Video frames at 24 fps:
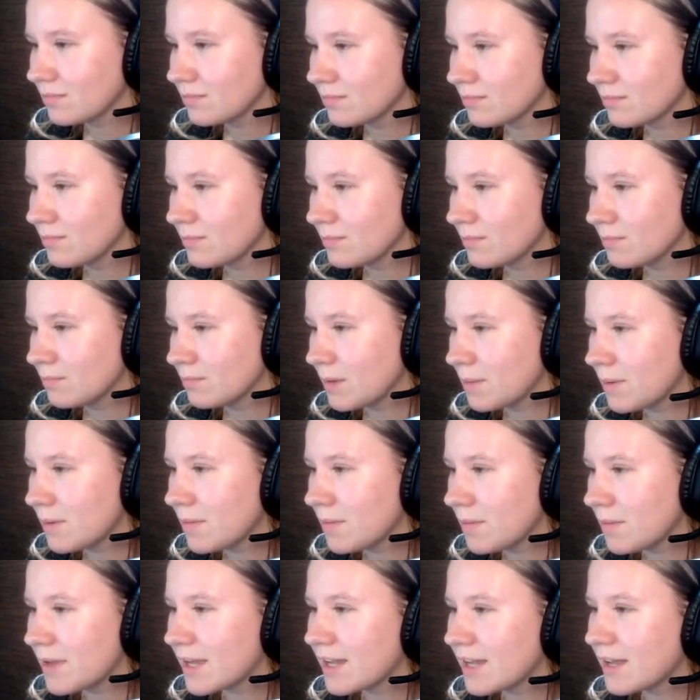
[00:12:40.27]
Maybe me
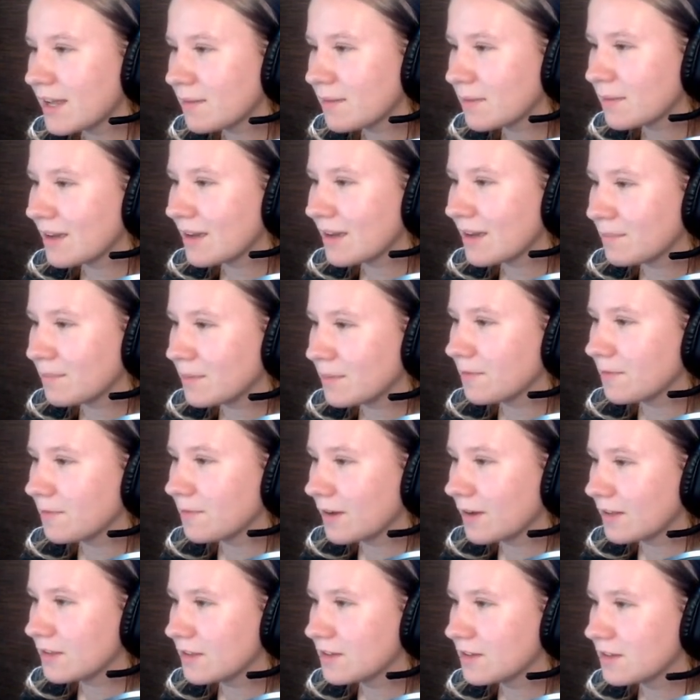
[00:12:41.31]
and him can be
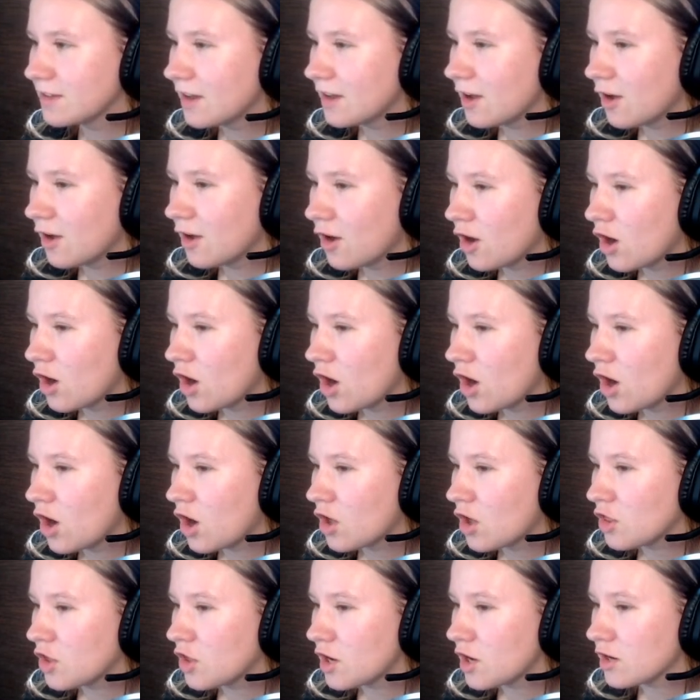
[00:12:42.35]
friends.
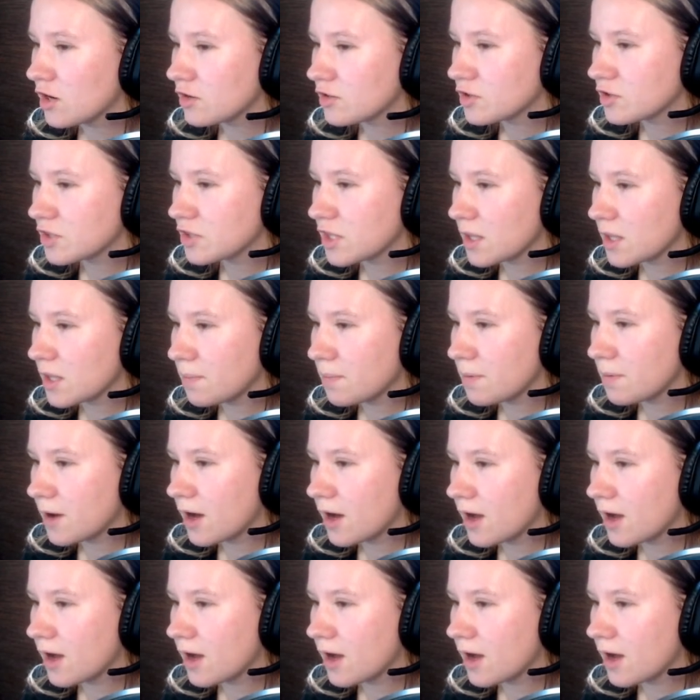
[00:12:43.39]
There's the button.